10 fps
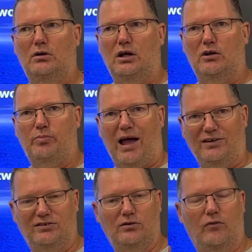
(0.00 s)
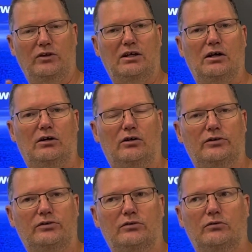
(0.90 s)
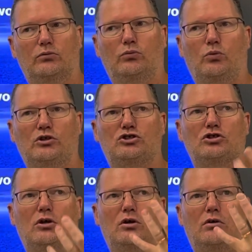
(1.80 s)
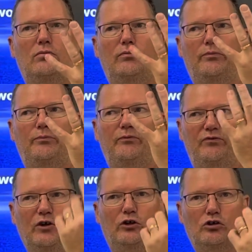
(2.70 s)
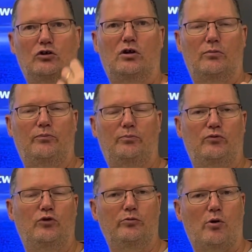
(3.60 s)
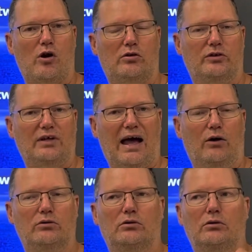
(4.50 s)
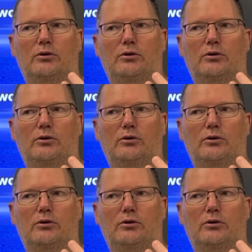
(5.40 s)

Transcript: it passes over the gills, which filter the food particles out,